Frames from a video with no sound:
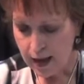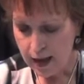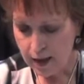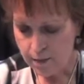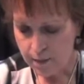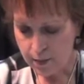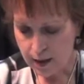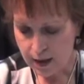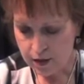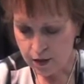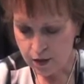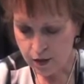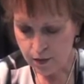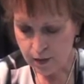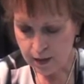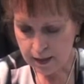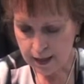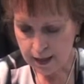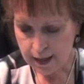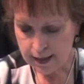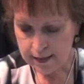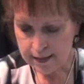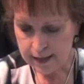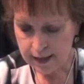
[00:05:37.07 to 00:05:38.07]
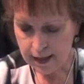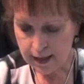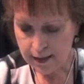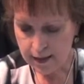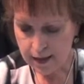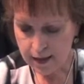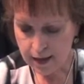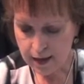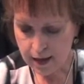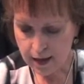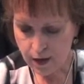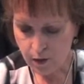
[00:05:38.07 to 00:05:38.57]
And by doing that
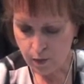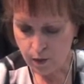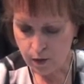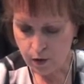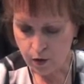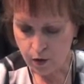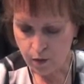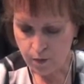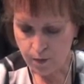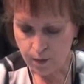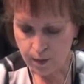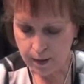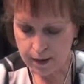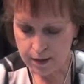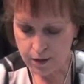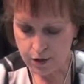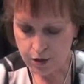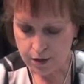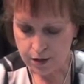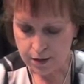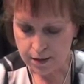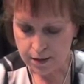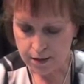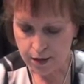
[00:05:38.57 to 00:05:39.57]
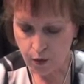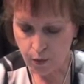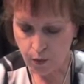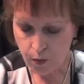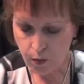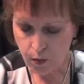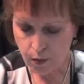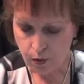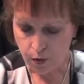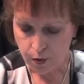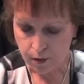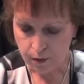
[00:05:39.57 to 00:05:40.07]
technique, when you pinch this
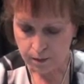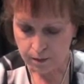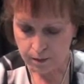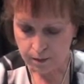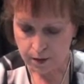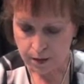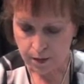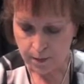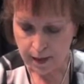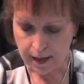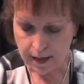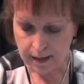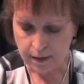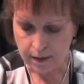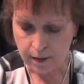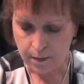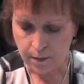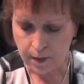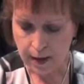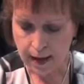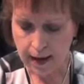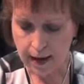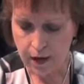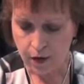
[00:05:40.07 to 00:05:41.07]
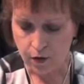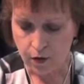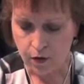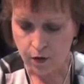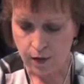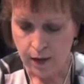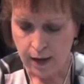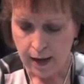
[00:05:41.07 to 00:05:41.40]
corner to make the miter,